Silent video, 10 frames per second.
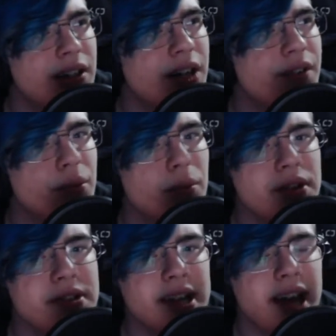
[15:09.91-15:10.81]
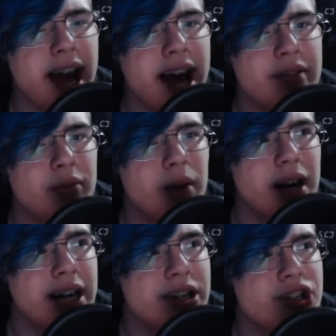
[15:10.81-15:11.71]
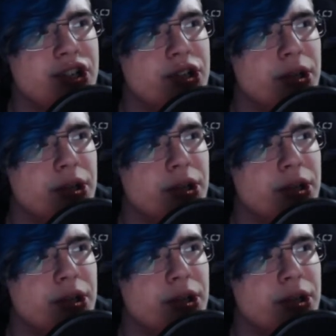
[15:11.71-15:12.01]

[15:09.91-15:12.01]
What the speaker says: of the ones I have watched,